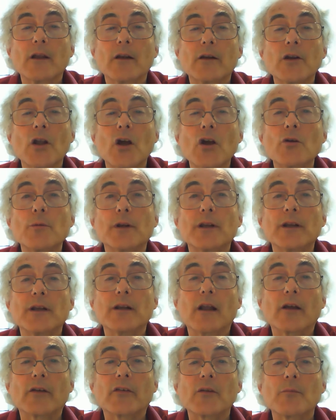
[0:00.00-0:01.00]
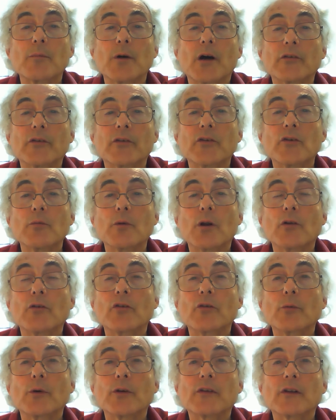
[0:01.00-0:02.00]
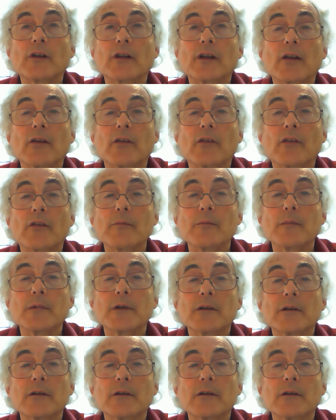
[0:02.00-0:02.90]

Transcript: Nobody likes the bastard who blows the whistle against them.